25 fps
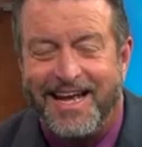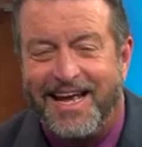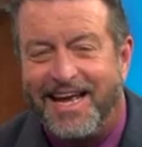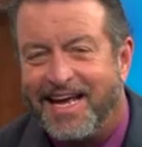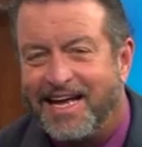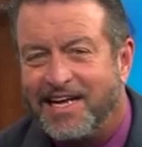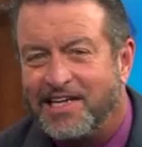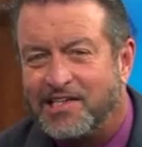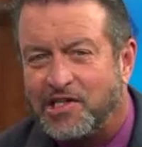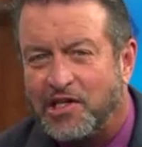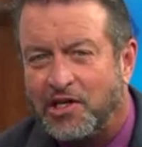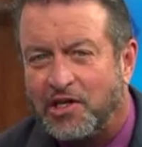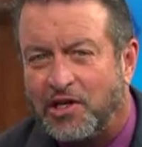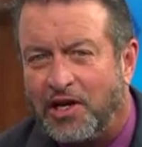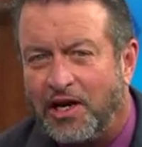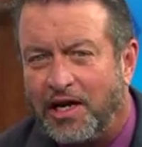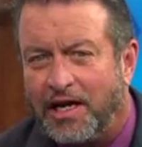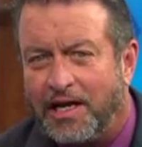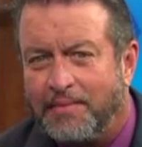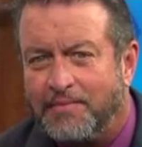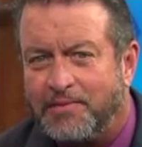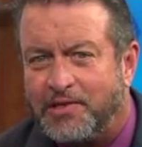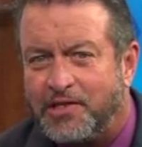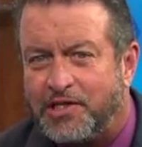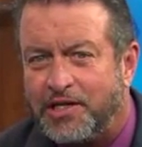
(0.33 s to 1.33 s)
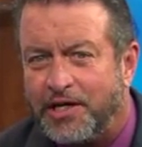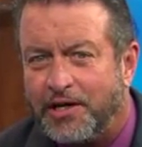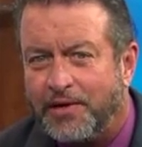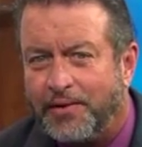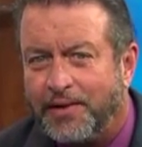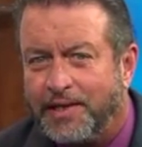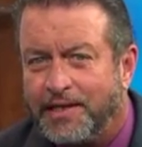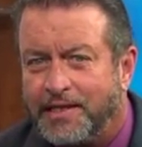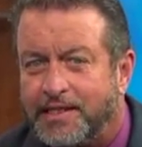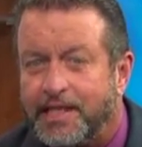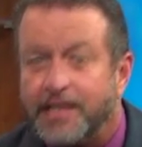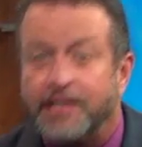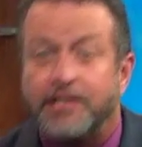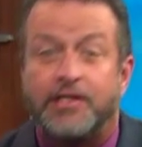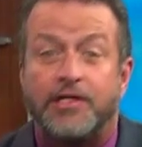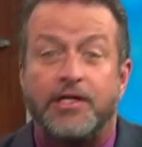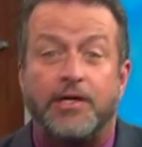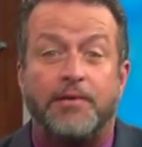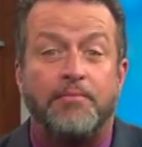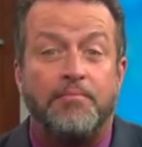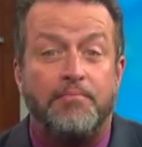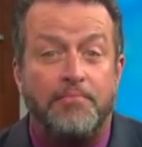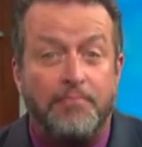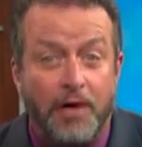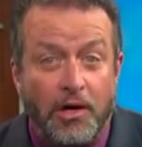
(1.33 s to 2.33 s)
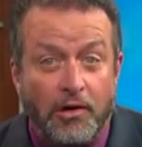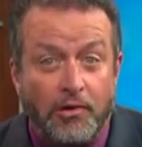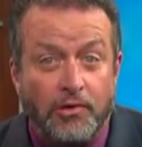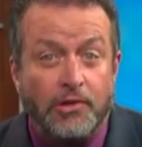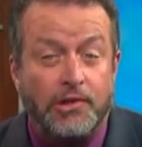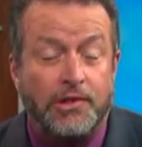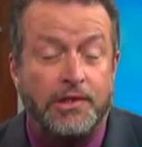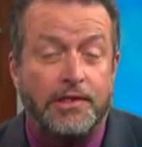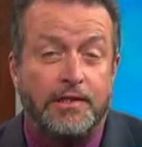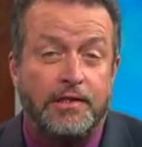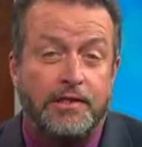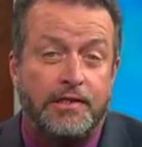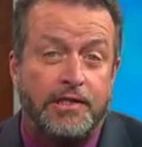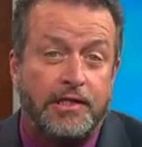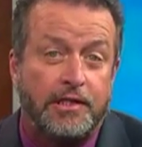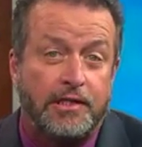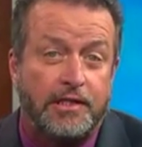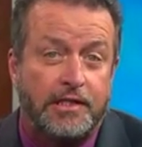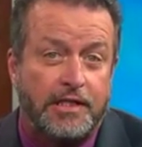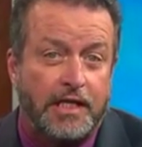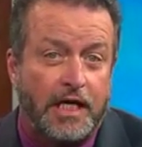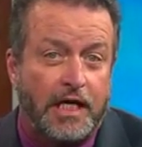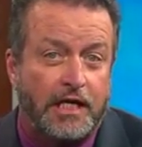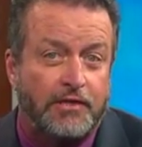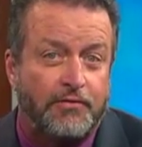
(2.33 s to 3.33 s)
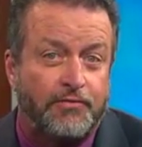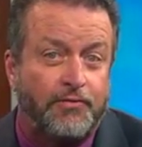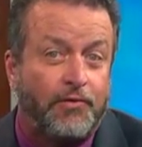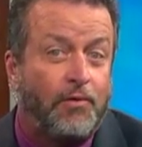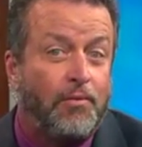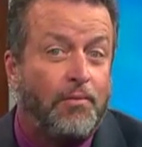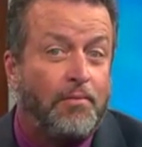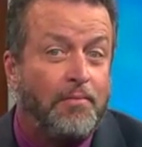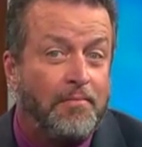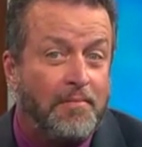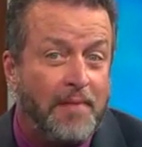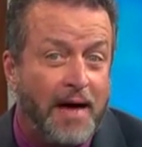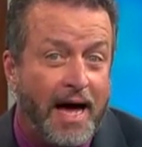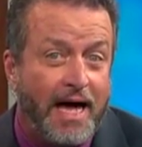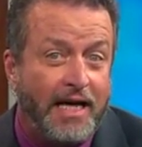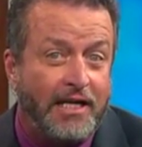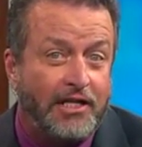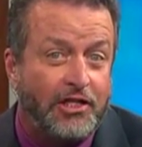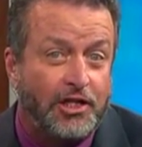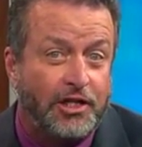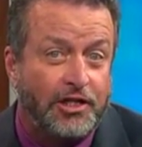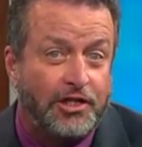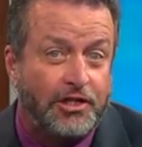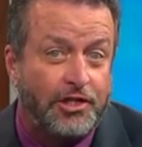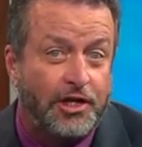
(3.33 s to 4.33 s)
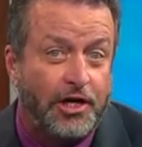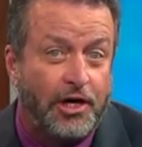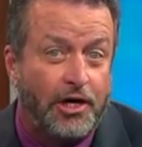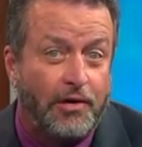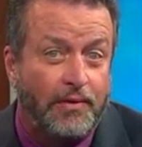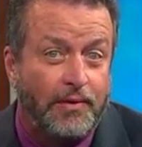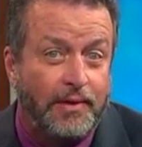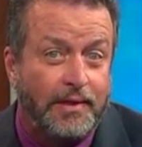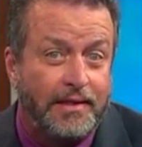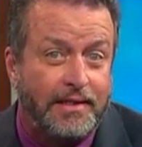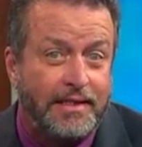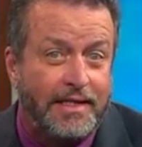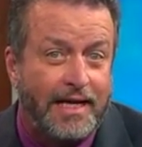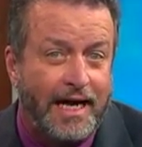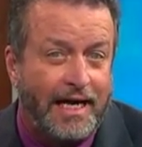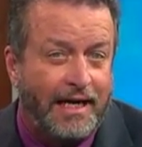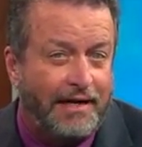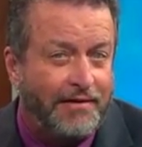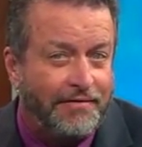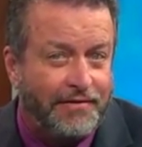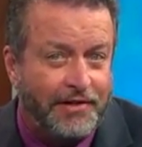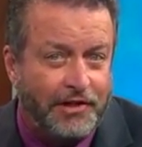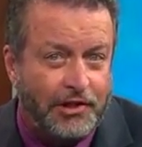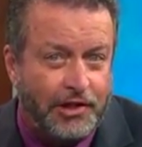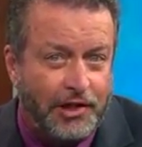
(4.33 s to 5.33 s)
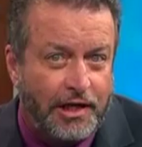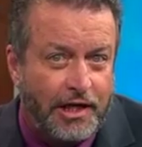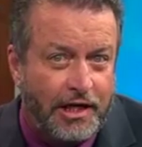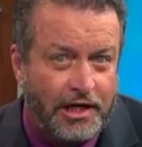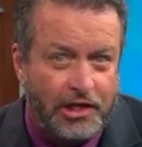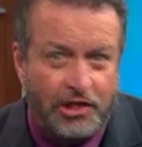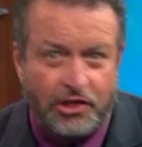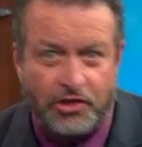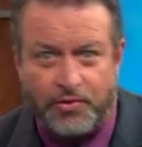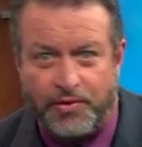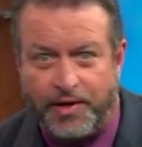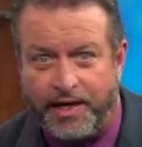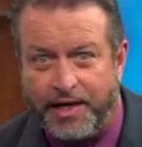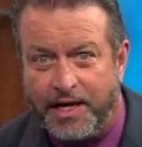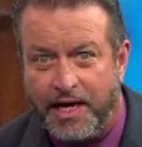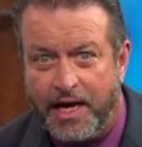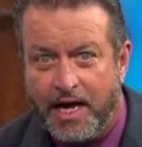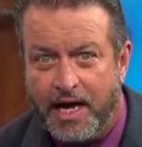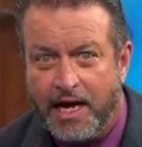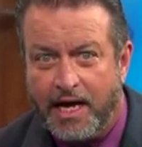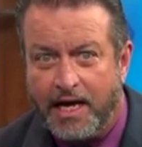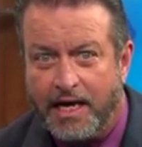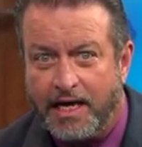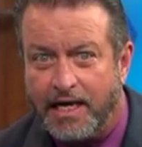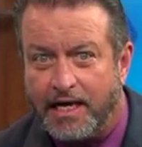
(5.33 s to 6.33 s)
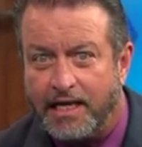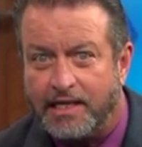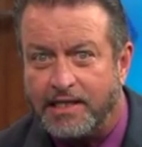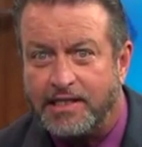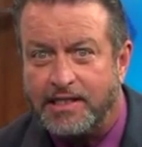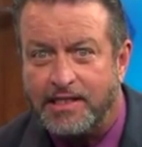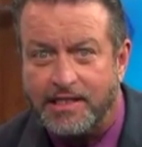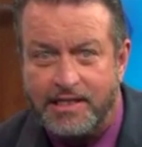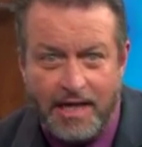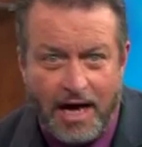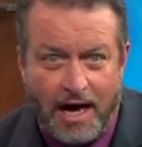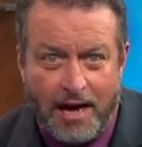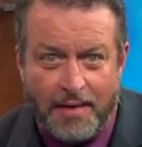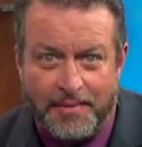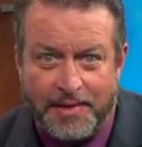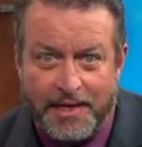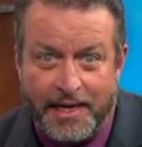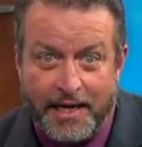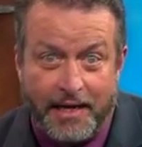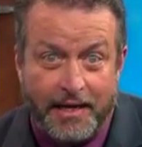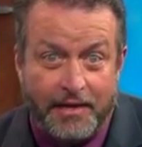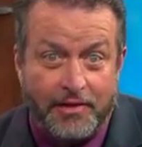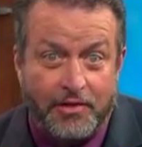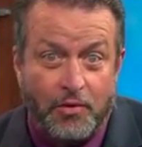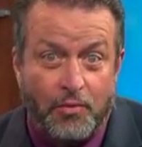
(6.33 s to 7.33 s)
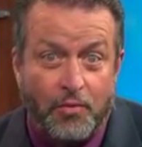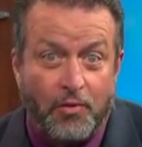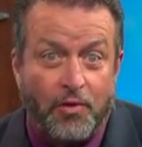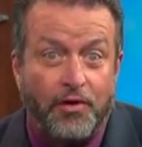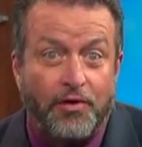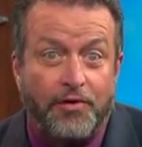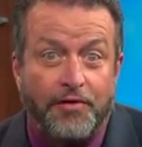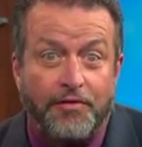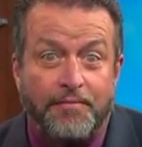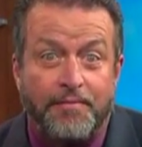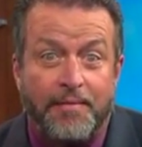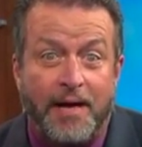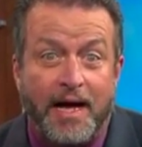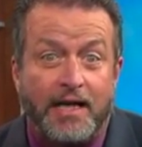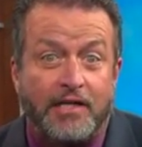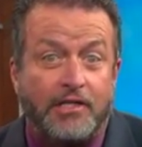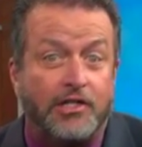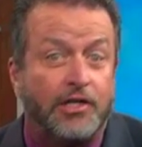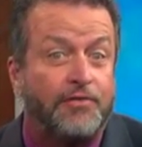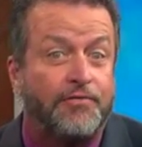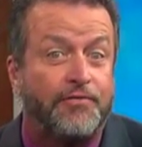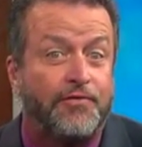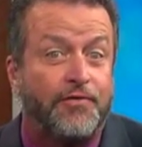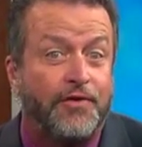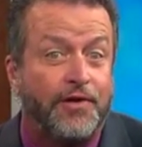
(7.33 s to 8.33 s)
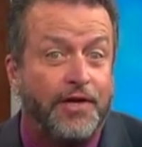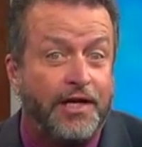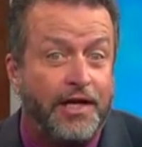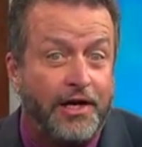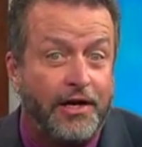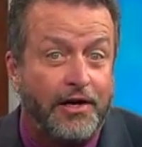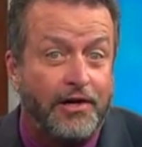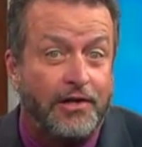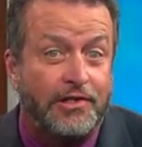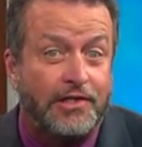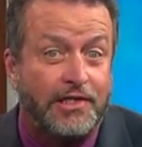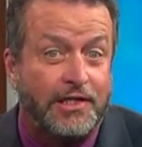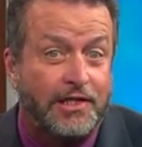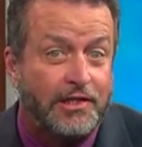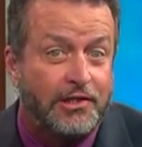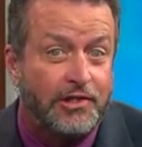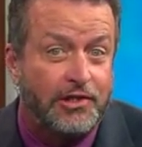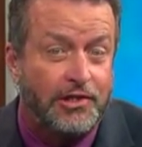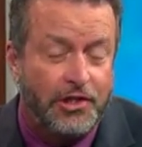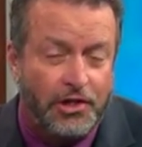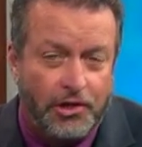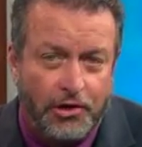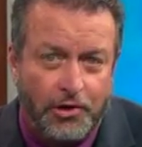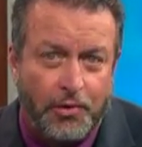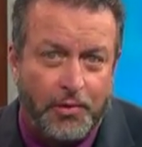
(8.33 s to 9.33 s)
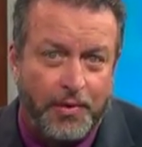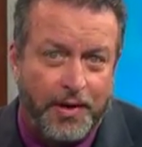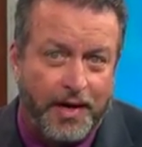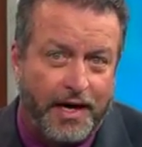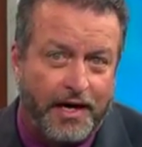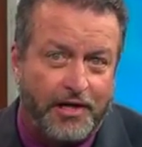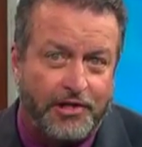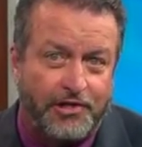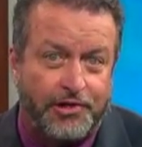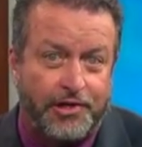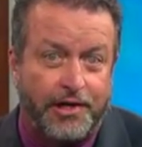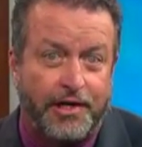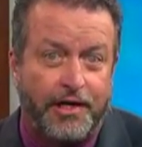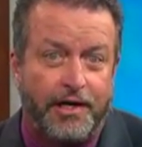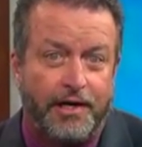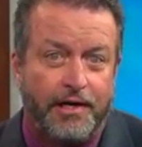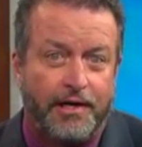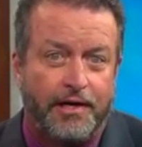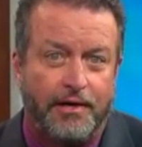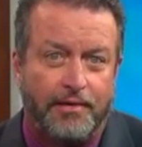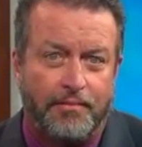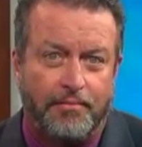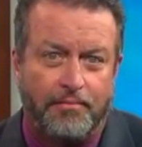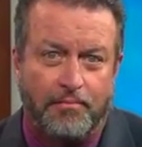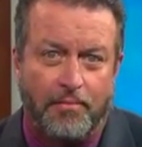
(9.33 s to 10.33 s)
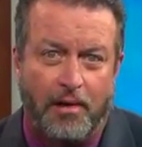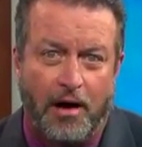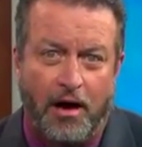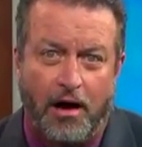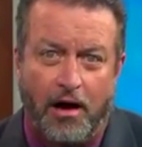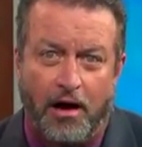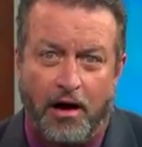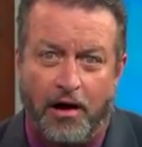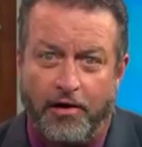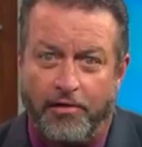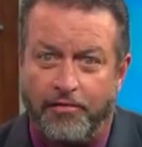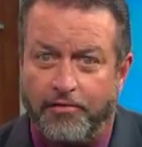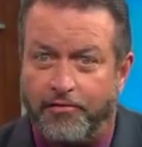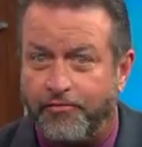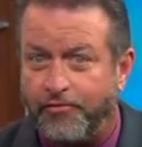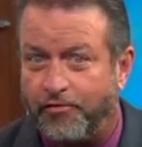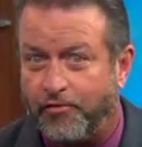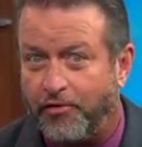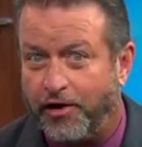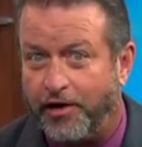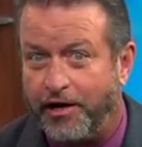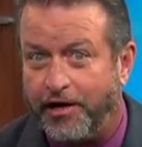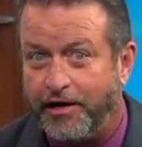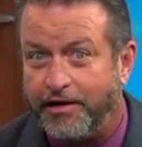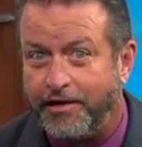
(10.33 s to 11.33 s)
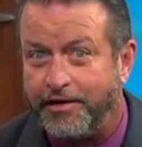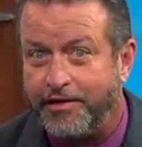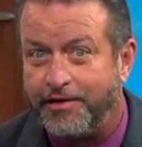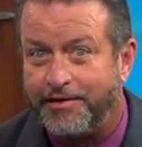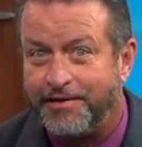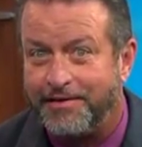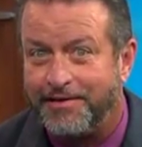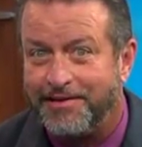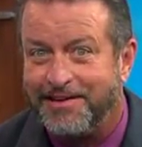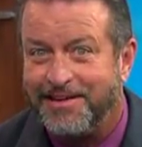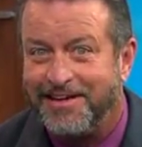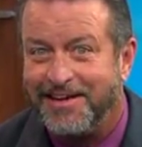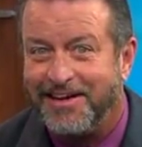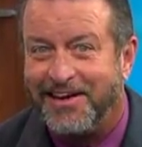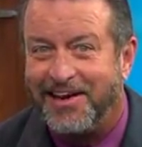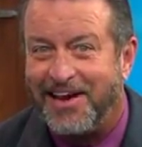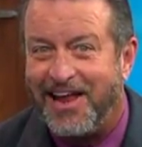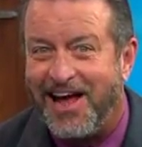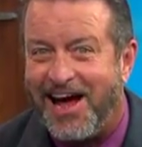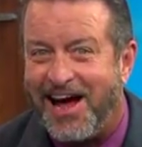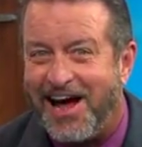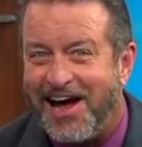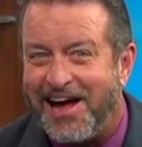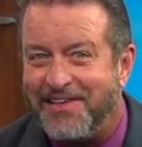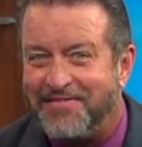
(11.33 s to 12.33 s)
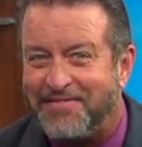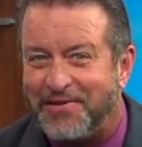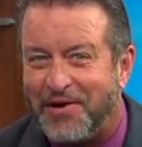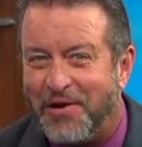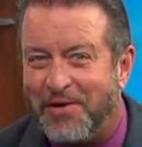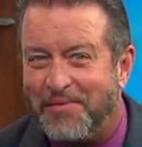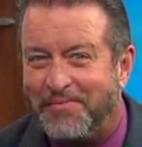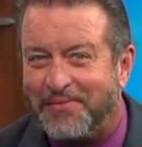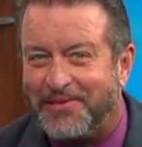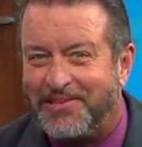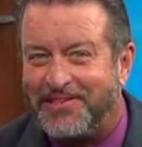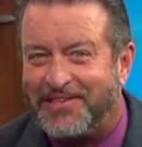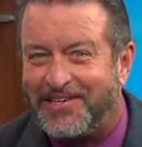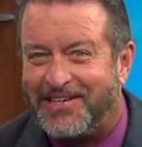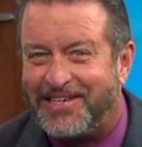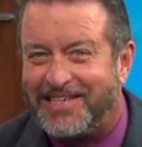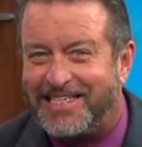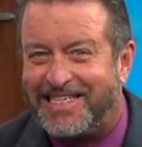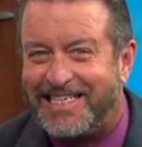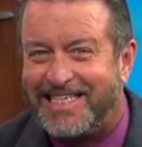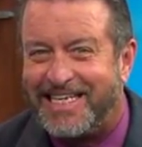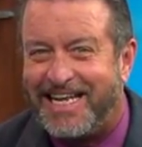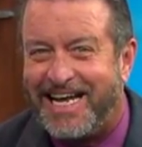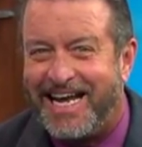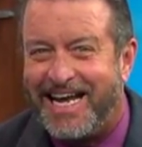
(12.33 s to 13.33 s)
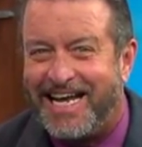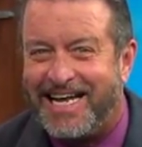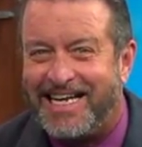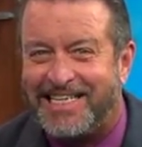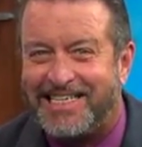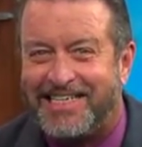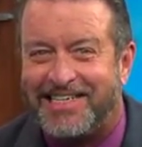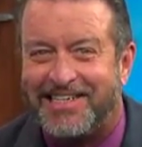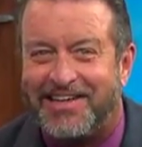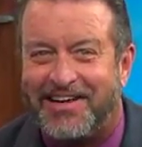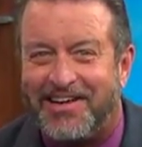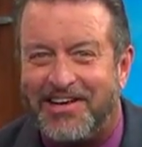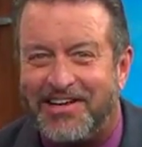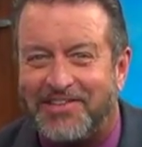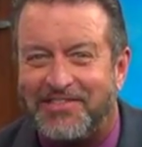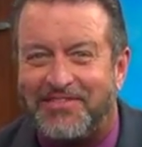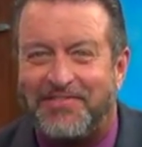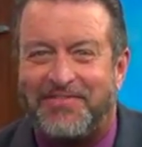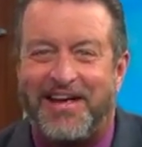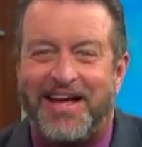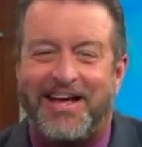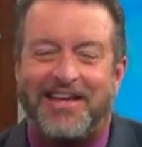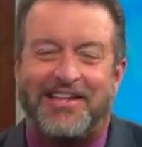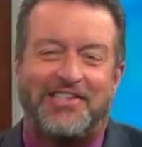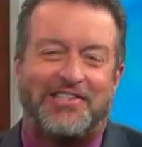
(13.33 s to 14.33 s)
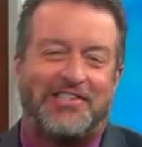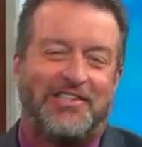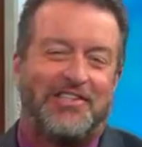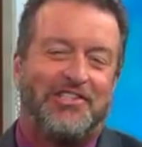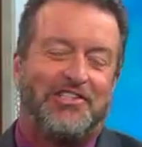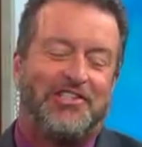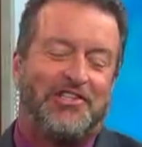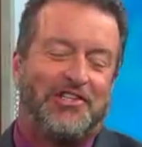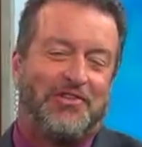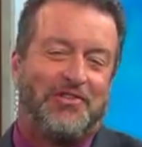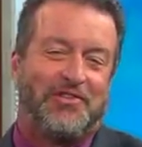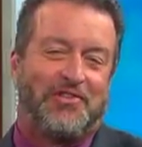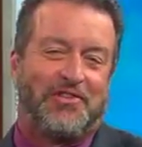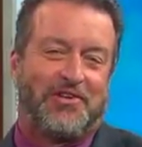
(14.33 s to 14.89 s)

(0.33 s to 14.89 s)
His acclaimed series is the most successful magic show in television history. He has dominated the world of magic for years, and his new creation, Mind Freak Live, opens on stage in Las Vegas on June